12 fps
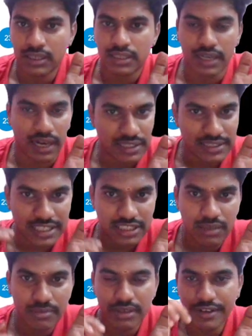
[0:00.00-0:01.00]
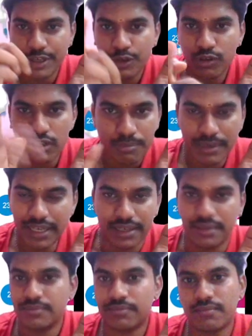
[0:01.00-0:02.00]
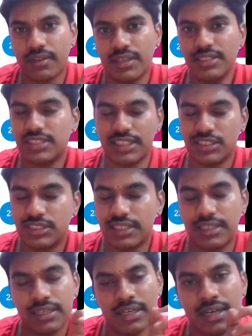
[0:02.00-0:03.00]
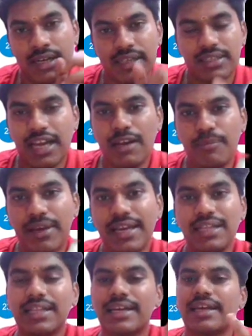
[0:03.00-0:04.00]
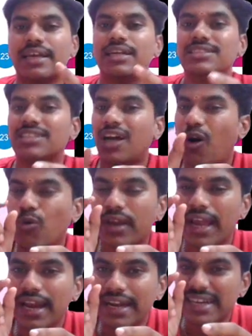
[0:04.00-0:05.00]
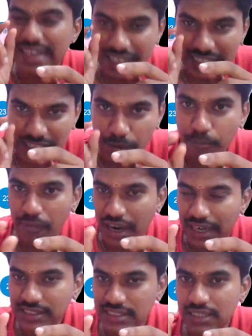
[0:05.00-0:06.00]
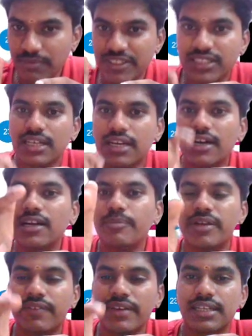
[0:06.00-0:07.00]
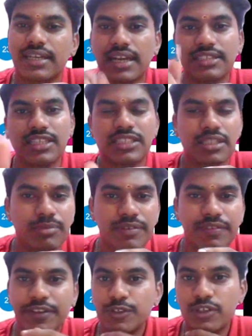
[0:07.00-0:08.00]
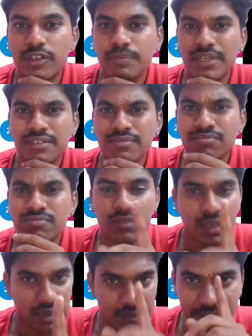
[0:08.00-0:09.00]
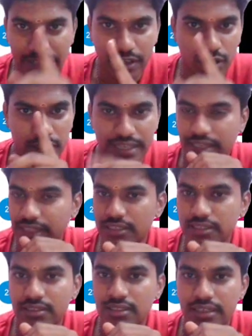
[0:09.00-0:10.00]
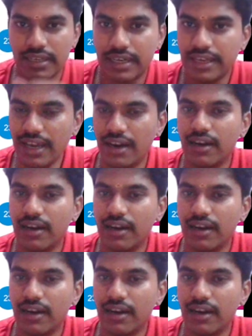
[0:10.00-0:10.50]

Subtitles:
Transaction between you and me is tested. That being the case, how can you take the margin which is earned between the transaction between you and me? We cannot take it. Yeah.